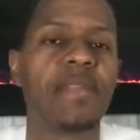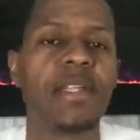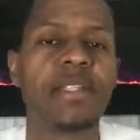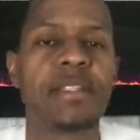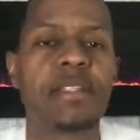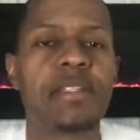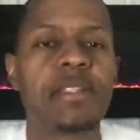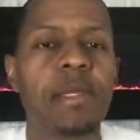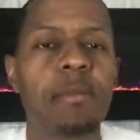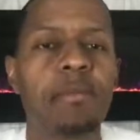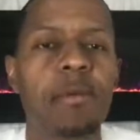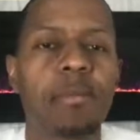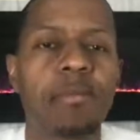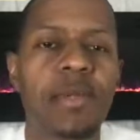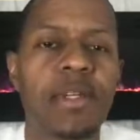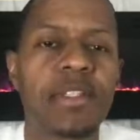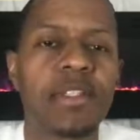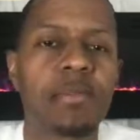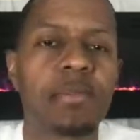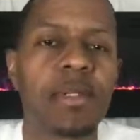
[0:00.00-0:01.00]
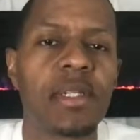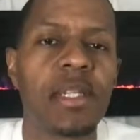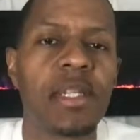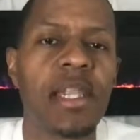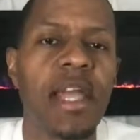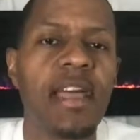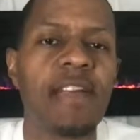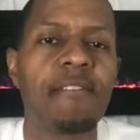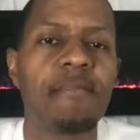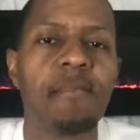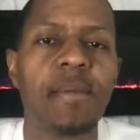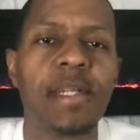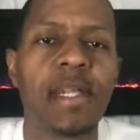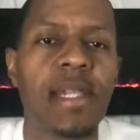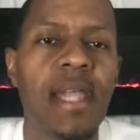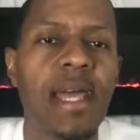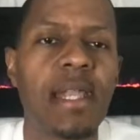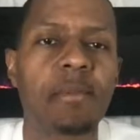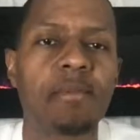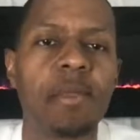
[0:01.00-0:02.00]
It's a simple principle of life, but a
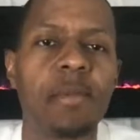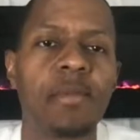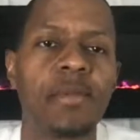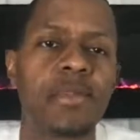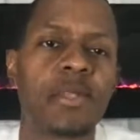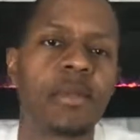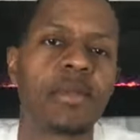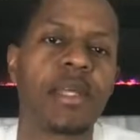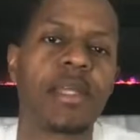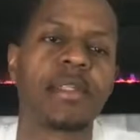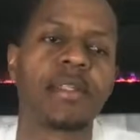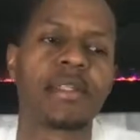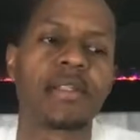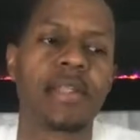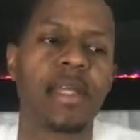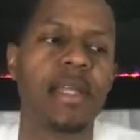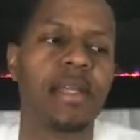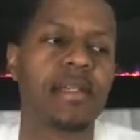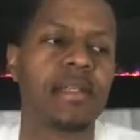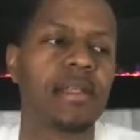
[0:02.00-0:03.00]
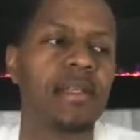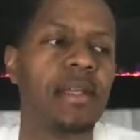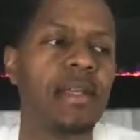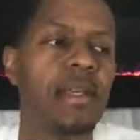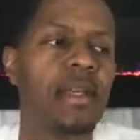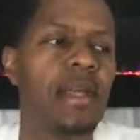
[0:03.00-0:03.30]
lot of people don't understand it.